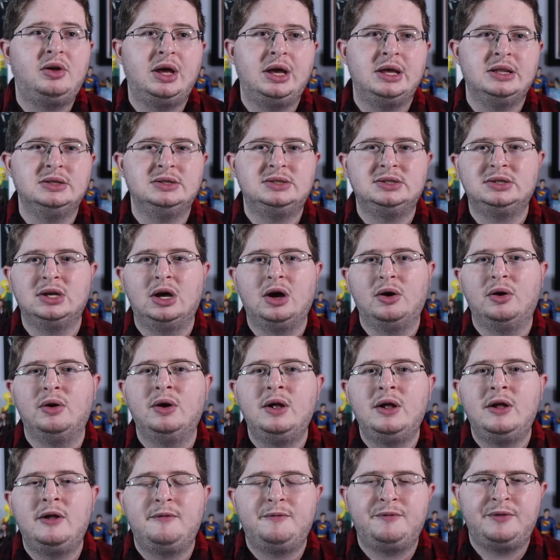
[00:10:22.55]
and so
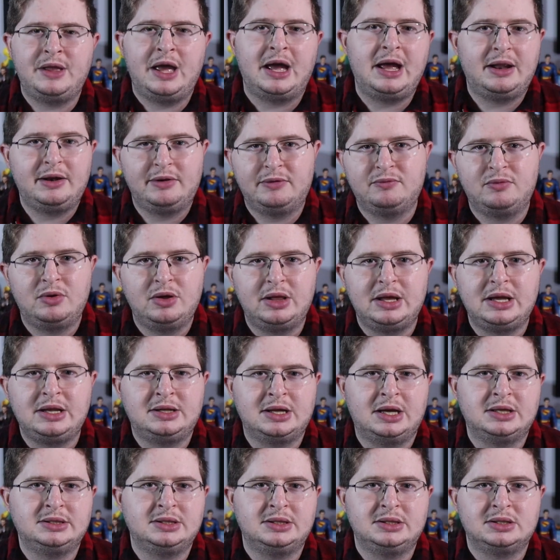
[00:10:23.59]
that really
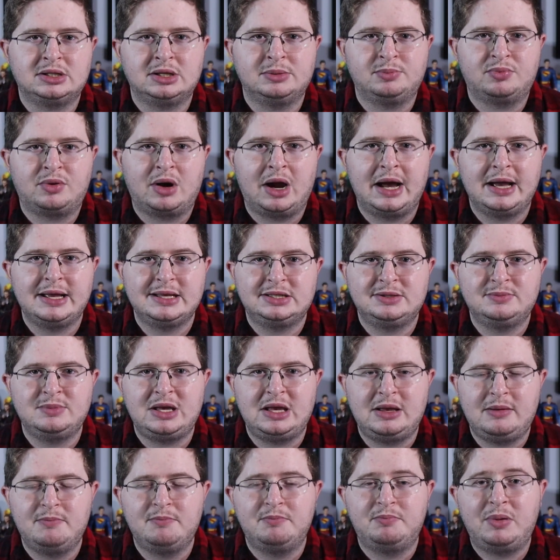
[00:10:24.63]
doesn't surprise me,